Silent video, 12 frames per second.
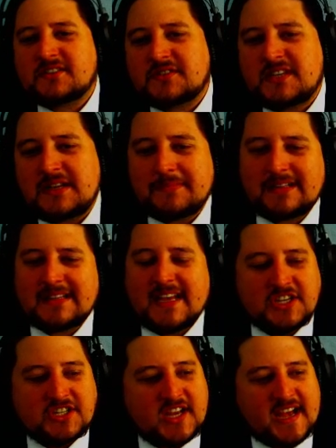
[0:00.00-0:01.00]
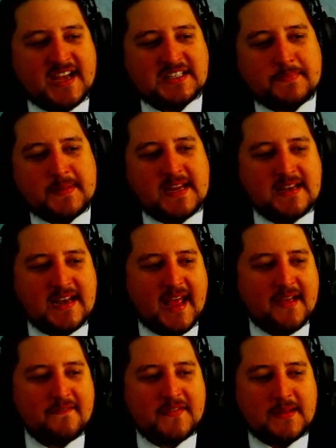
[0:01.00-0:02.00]
So Team Malaysia has beaten
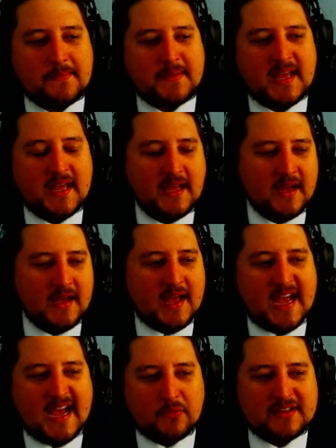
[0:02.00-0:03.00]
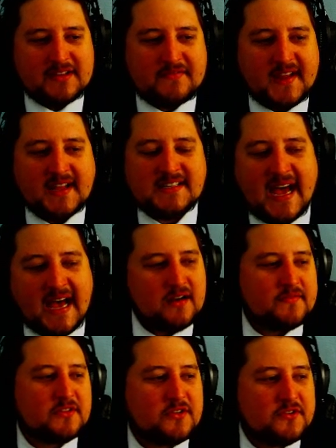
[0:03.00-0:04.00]
MVP and will advance out
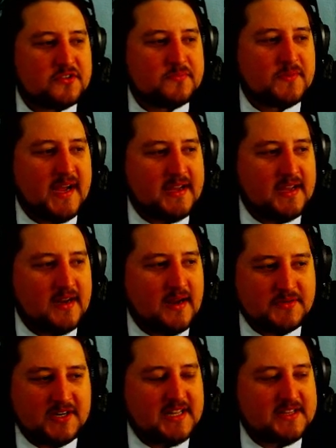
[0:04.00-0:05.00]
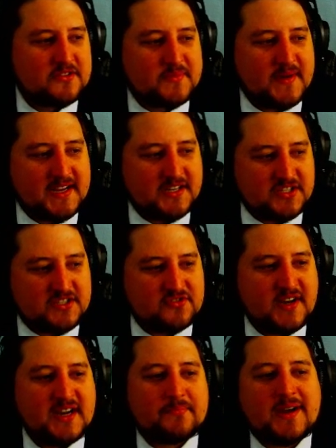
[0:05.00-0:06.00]
of the losers bracket. I'm sorry, not the losers bracket, just a
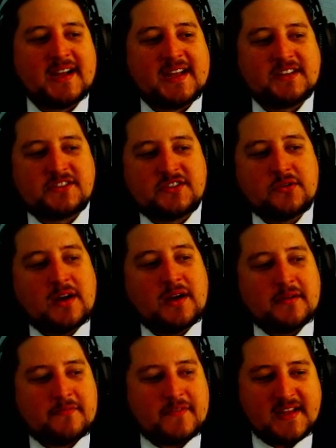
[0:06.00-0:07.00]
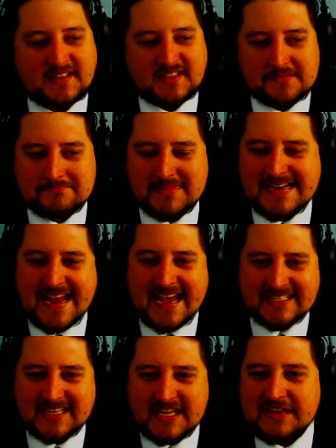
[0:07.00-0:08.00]
straight up bracket to face
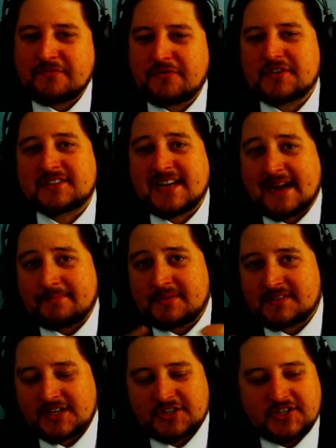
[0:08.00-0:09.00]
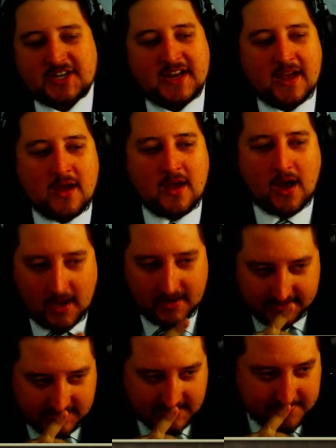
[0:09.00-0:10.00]
Mineski for the top position.
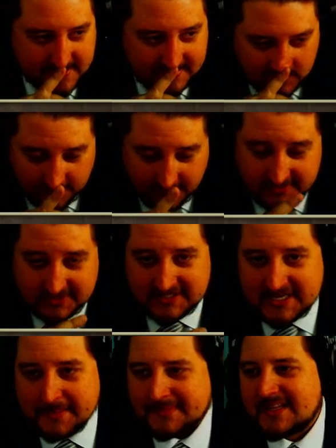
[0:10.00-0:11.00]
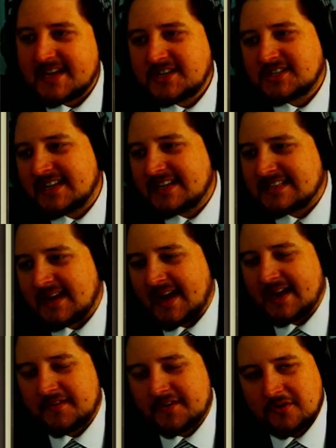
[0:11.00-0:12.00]
Honestly, Mineski versus Team Malaysia, it's
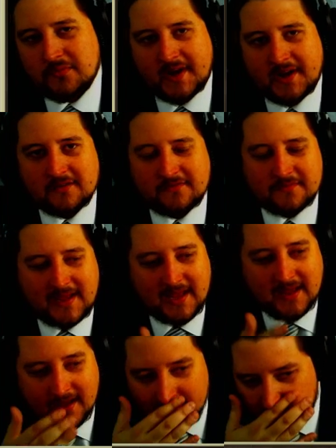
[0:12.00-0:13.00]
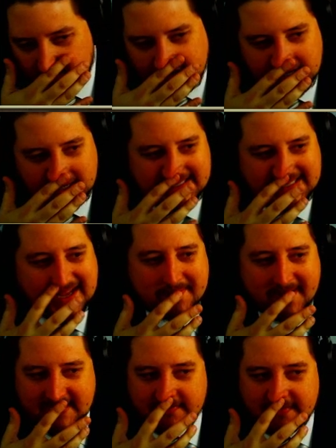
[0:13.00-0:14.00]
kind of a no brainer for me. We could see a
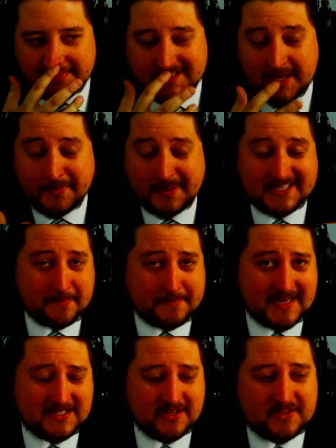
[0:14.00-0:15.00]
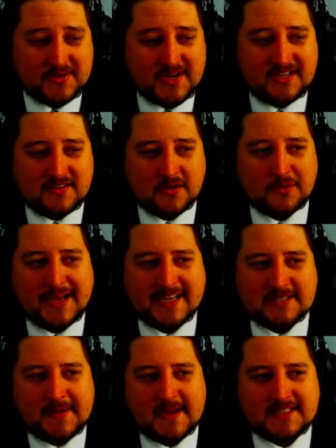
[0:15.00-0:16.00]
massive upset, but it's a best of three. So
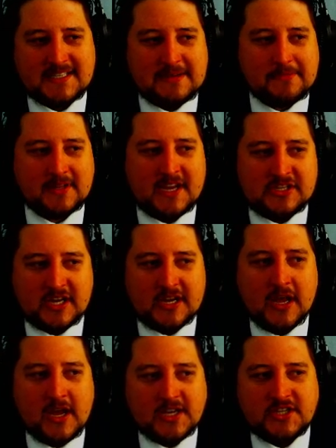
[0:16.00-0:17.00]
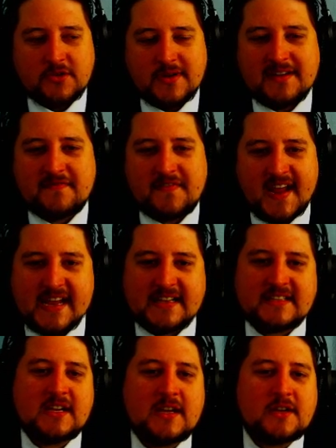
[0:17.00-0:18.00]
expect Team Malaysia to
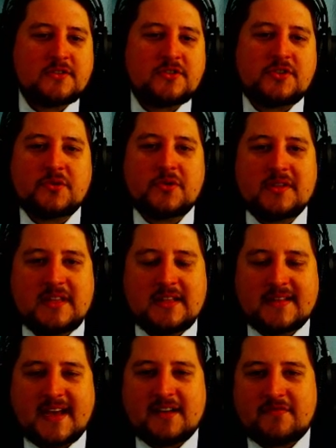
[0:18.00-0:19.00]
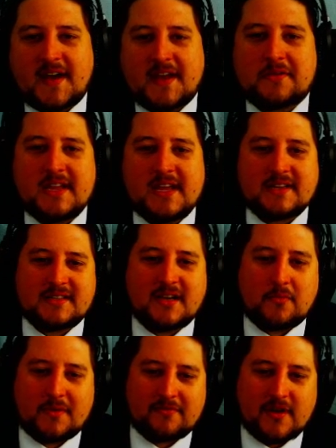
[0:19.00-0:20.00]
advance to the LAN final at
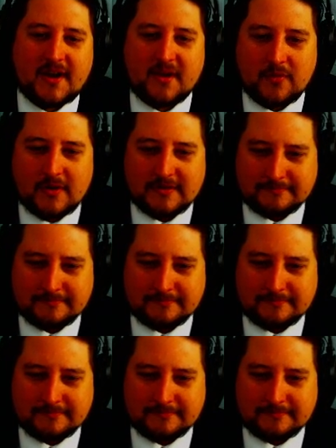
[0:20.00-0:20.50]
ESL 1 Frankfurt.